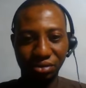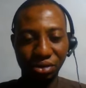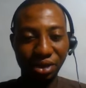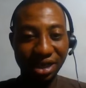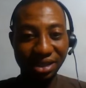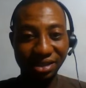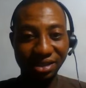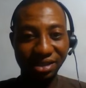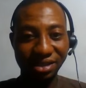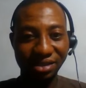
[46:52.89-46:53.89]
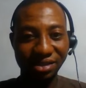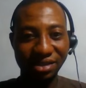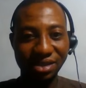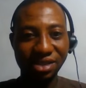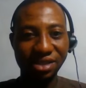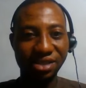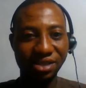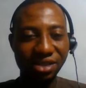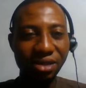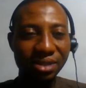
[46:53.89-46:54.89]
You get it?
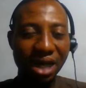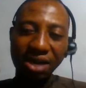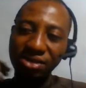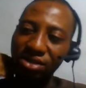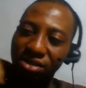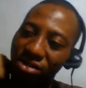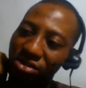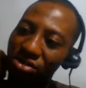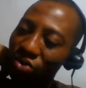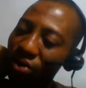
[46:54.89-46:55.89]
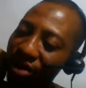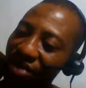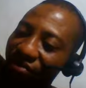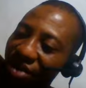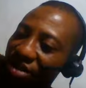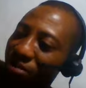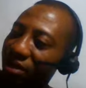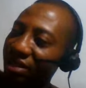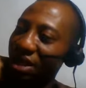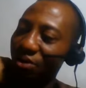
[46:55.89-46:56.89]
Sometimes when we evaluate the
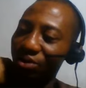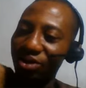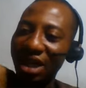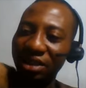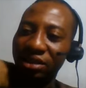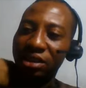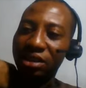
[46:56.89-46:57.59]
person, we know that